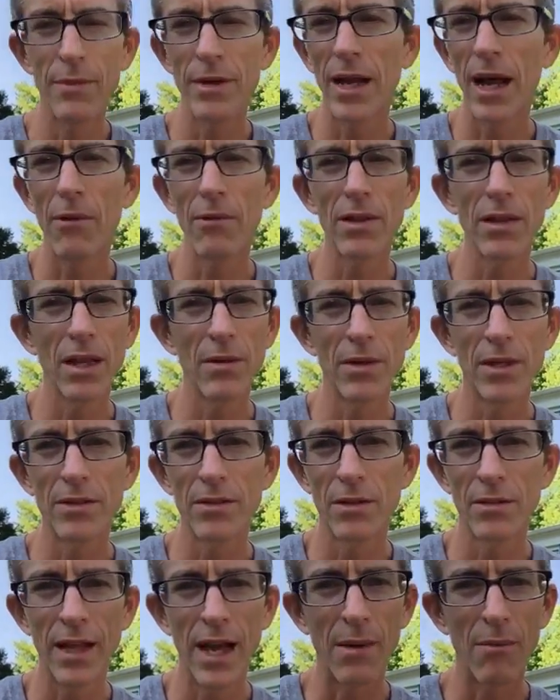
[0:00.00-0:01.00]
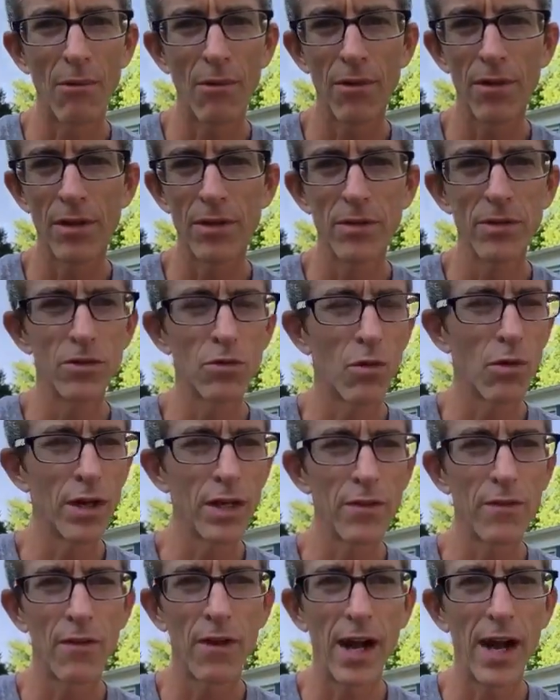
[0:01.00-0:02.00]
I would limit it to not more than
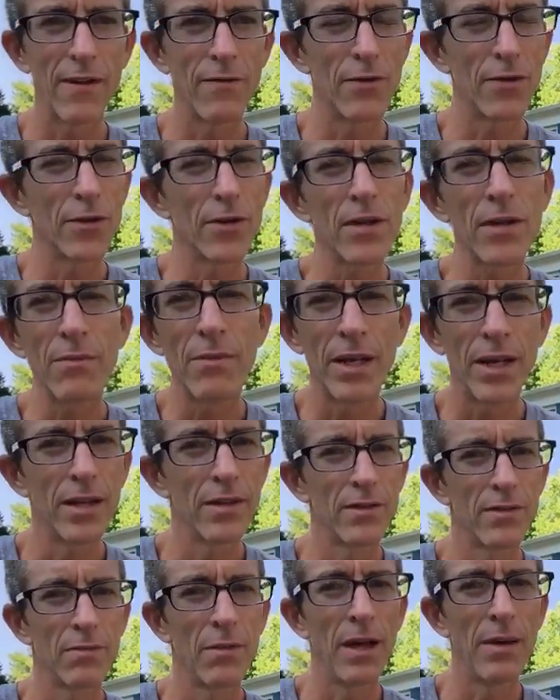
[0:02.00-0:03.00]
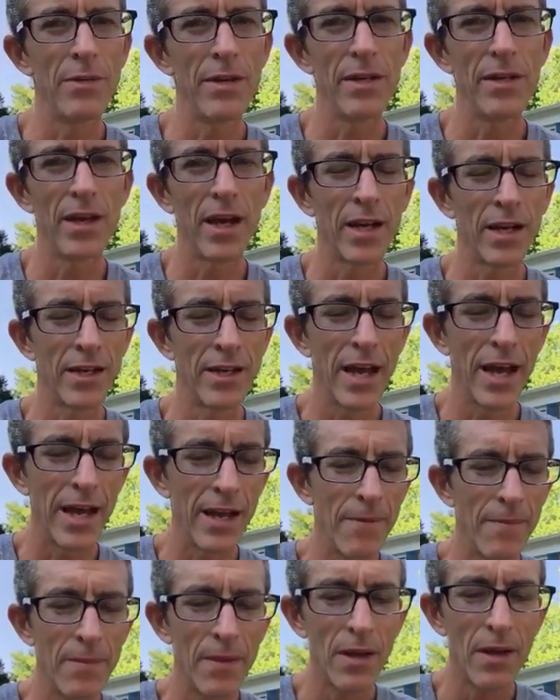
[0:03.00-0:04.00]
25, 30 minutes maybe on a
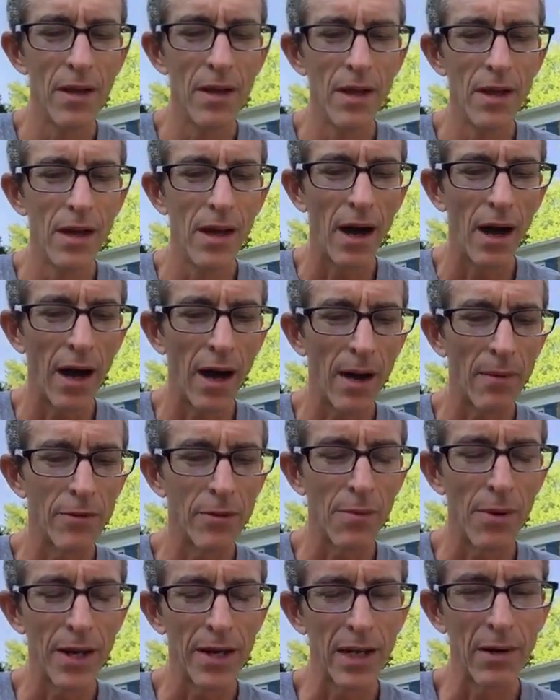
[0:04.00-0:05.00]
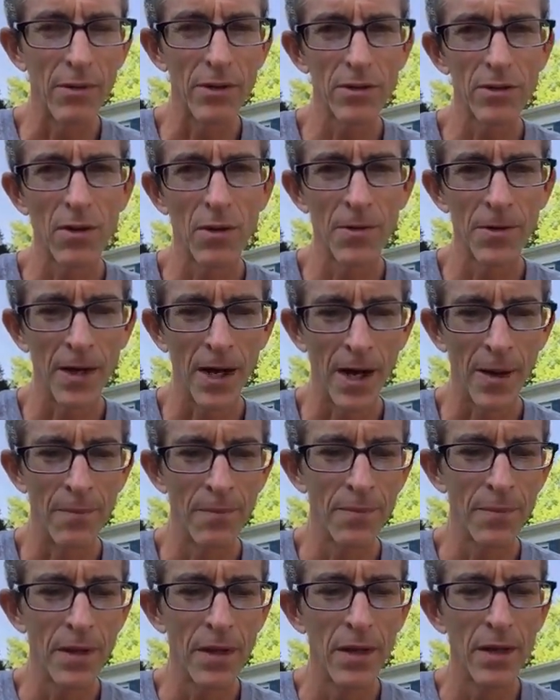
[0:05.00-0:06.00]
day, depending on what's going on.
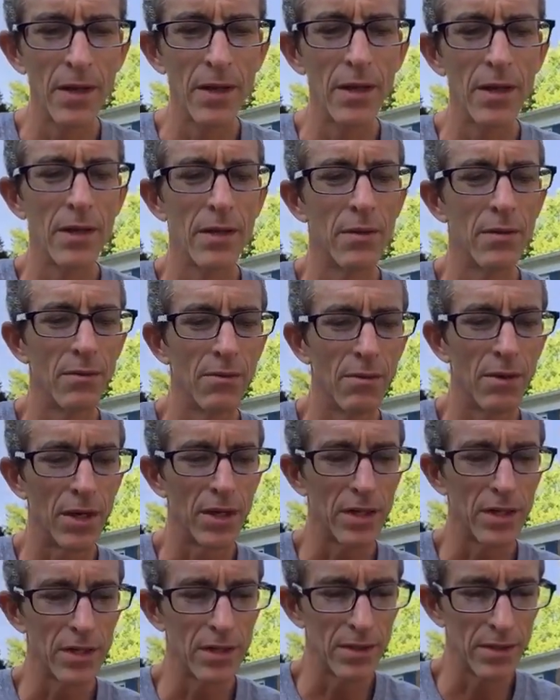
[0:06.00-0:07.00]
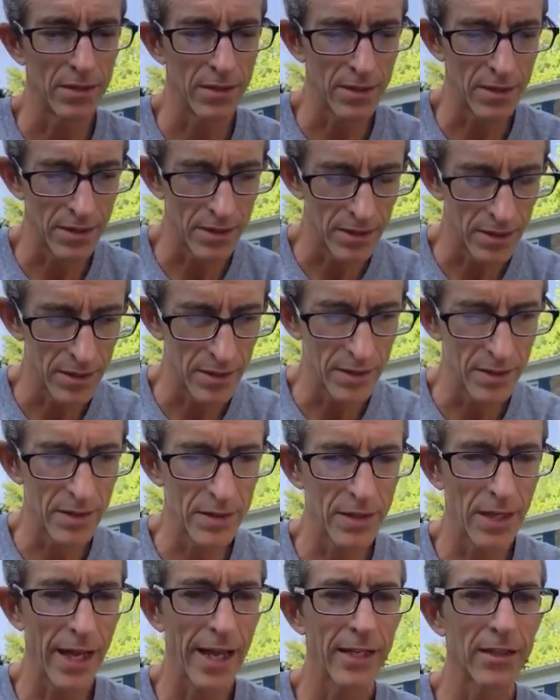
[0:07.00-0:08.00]
But
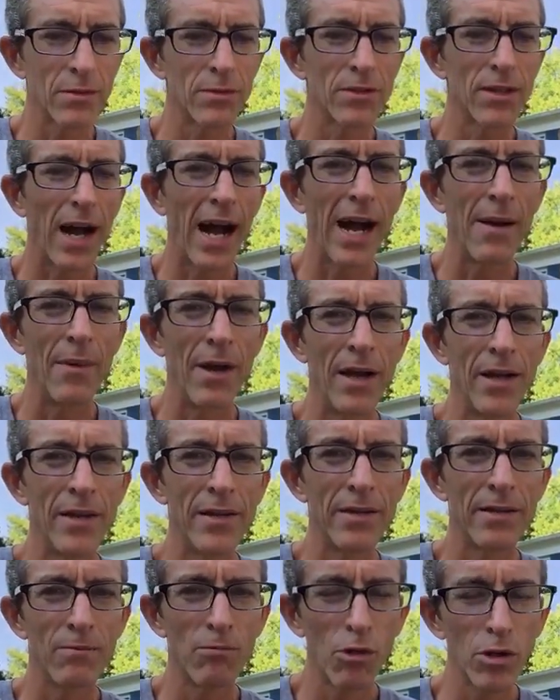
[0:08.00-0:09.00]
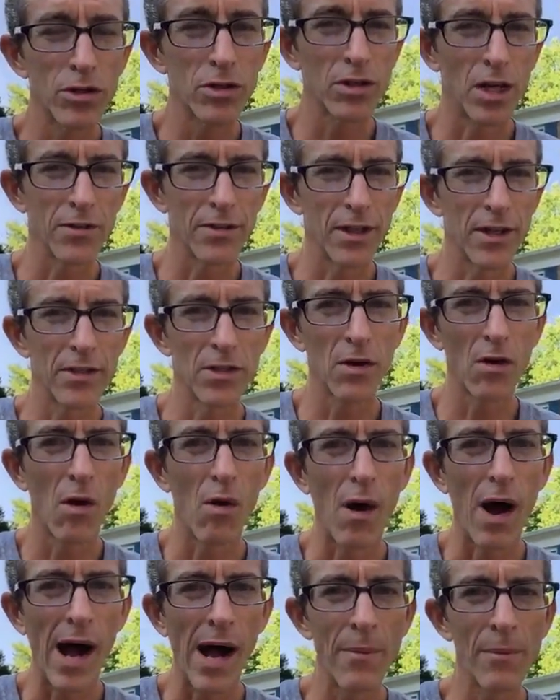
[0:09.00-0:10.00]
take some time, and we'll start that as a
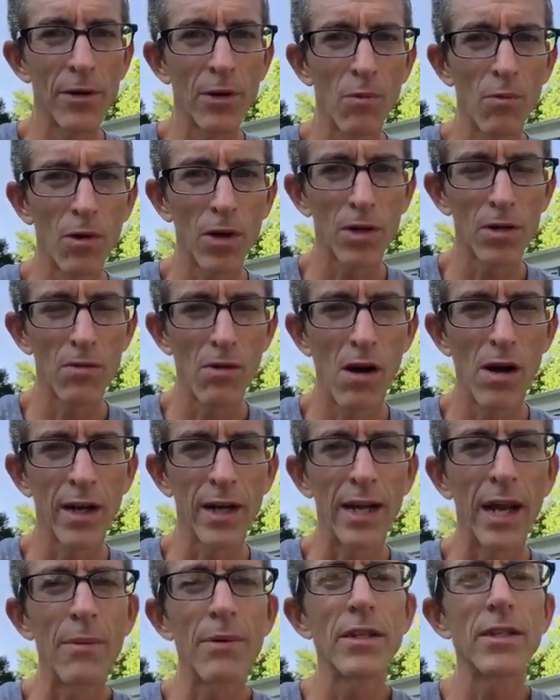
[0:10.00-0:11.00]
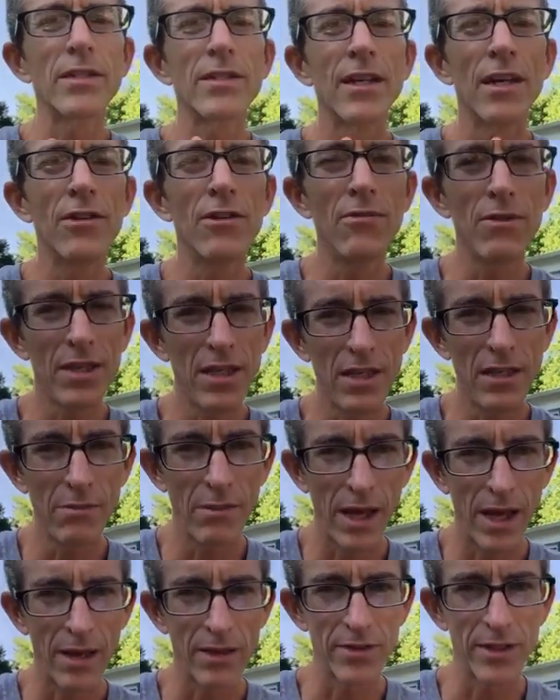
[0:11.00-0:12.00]
goal. I'm going to work along it. I'm going to send you
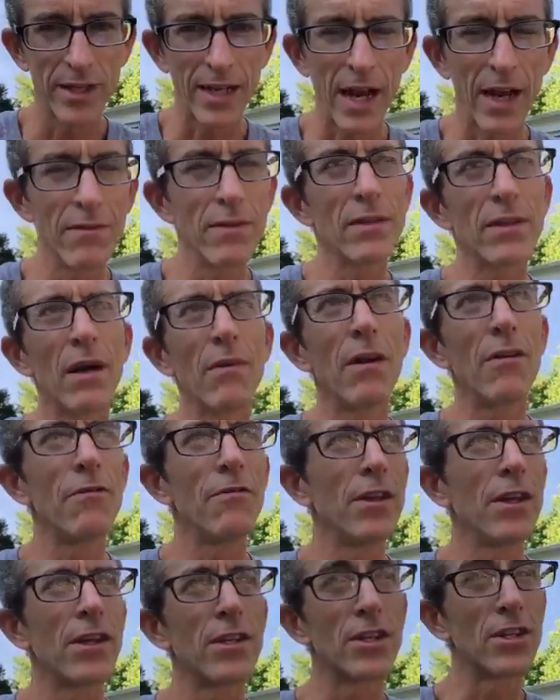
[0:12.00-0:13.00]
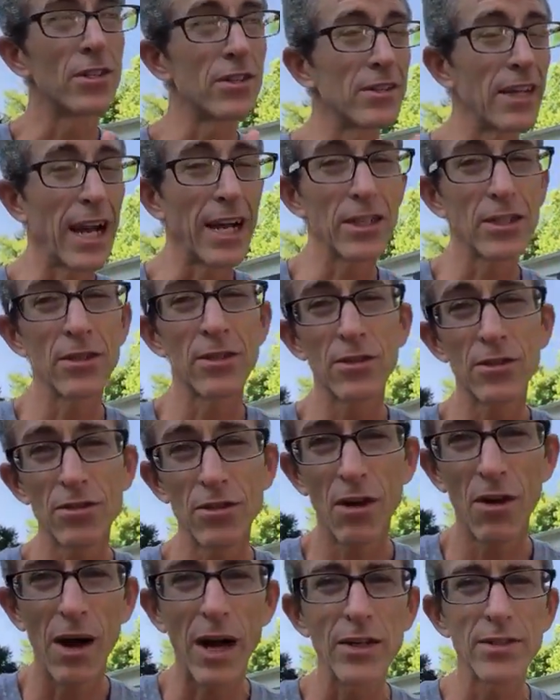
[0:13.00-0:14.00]
emails. Like every time I finish a section or
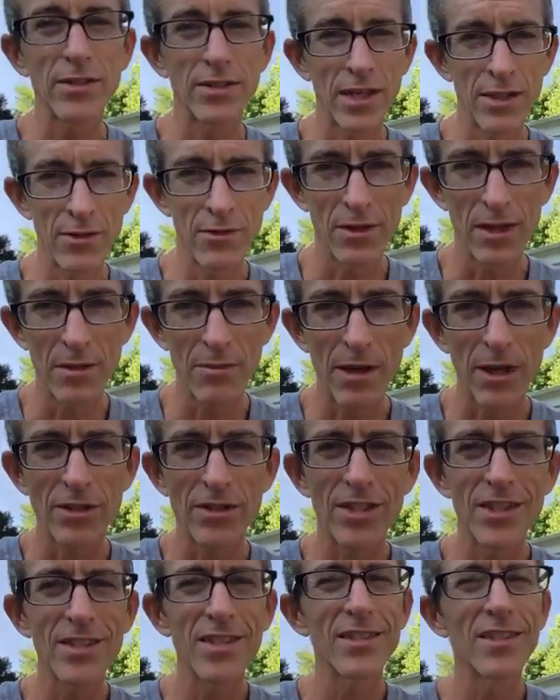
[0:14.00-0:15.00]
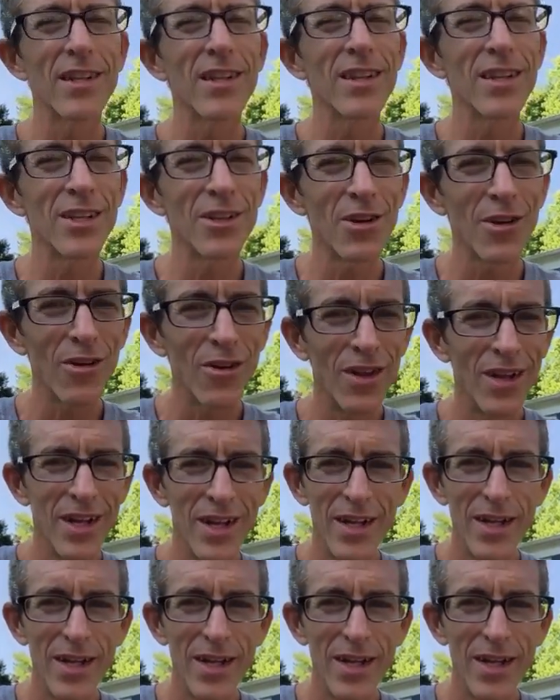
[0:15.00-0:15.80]
so, I'll send you an email just as a little,